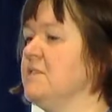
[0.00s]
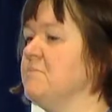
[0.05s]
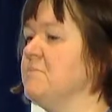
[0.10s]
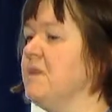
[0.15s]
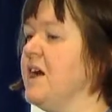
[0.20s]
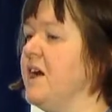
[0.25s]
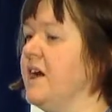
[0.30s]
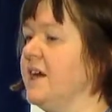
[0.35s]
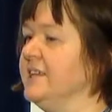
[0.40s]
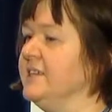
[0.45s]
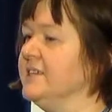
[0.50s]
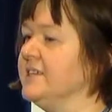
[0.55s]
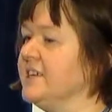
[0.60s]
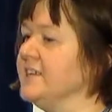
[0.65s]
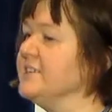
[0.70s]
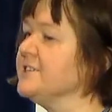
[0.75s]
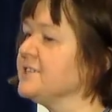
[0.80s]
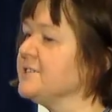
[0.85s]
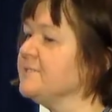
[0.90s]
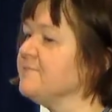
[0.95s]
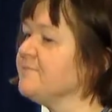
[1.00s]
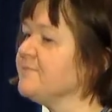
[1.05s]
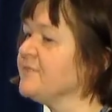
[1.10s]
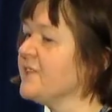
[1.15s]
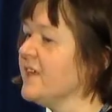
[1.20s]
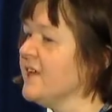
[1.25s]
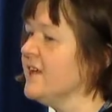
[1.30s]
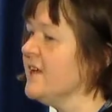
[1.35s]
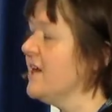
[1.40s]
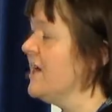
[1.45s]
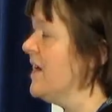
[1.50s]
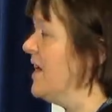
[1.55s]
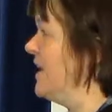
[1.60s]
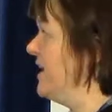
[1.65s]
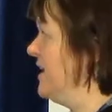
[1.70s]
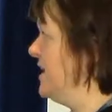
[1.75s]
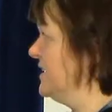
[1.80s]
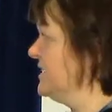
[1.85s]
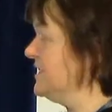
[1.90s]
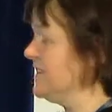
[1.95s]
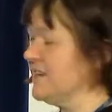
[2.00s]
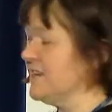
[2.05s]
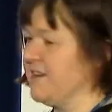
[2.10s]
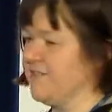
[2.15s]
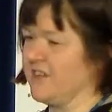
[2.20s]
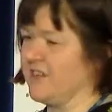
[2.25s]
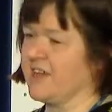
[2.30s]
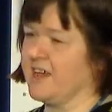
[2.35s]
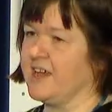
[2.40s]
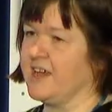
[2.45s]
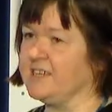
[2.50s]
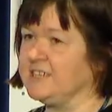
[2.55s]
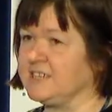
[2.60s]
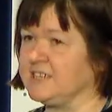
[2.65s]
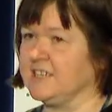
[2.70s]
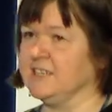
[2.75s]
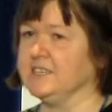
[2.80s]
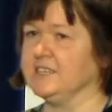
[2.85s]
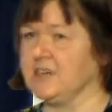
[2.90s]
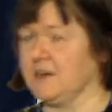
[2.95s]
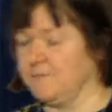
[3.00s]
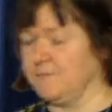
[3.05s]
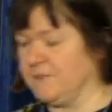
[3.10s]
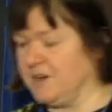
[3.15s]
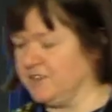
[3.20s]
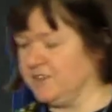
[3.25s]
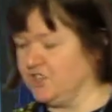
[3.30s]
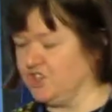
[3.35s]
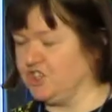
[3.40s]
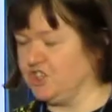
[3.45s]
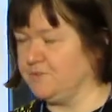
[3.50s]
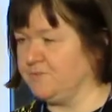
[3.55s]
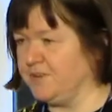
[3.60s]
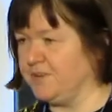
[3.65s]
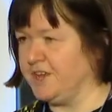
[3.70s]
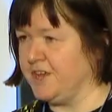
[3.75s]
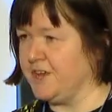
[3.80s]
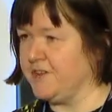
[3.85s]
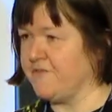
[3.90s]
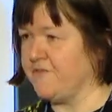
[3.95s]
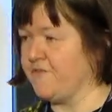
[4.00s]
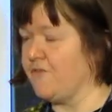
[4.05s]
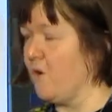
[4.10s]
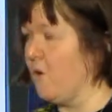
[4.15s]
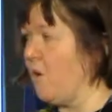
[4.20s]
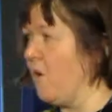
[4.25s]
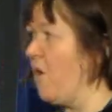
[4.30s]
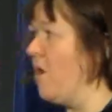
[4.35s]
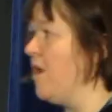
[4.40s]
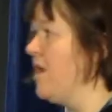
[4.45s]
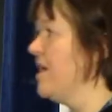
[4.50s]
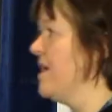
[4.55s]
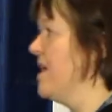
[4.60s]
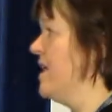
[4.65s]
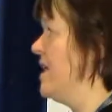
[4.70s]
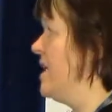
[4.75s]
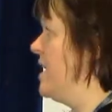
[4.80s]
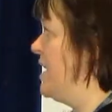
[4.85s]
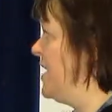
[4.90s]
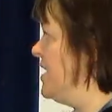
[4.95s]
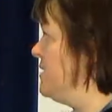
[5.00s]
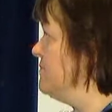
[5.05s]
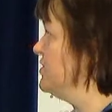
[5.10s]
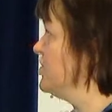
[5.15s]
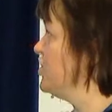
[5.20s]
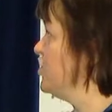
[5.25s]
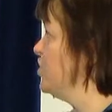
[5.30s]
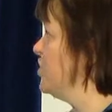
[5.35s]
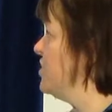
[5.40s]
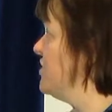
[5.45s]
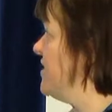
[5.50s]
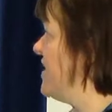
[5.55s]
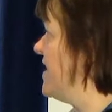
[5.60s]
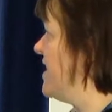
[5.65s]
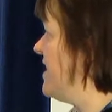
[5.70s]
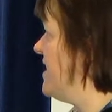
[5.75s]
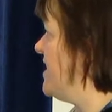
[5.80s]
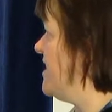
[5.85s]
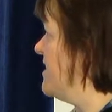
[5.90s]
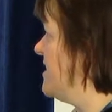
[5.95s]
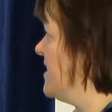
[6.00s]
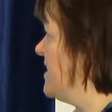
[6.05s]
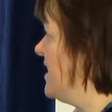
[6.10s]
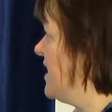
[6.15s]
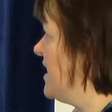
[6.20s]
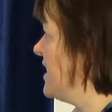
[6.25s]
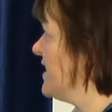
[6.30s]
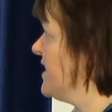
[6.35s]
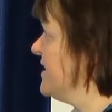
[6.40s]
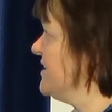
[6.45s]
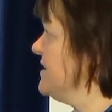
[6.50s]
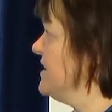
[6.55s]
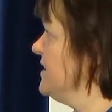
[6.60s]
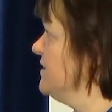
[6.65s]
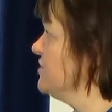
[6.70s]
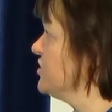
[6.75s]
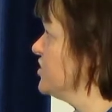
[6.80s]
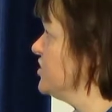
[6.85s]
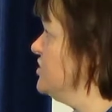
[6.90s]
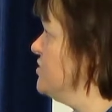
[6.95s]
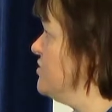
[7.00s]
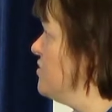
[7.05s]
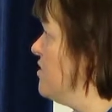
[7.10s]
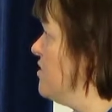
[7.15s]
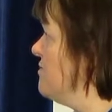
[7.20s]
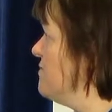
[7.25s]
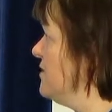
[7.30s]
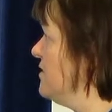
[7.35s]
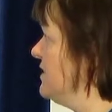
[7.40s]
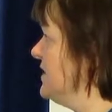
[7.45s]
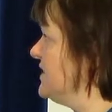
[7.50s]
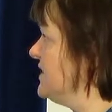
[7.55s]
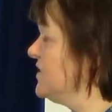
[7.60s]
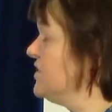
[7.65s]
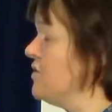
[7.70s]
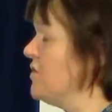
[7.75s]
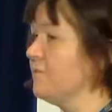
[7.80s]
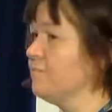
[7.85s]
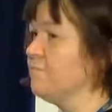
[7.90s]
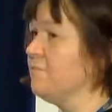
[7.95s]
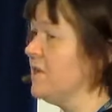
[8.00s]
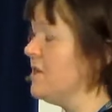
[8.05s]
behind it. Here's another case sent up by the GP for hematuria. Kidney looks normal, it's not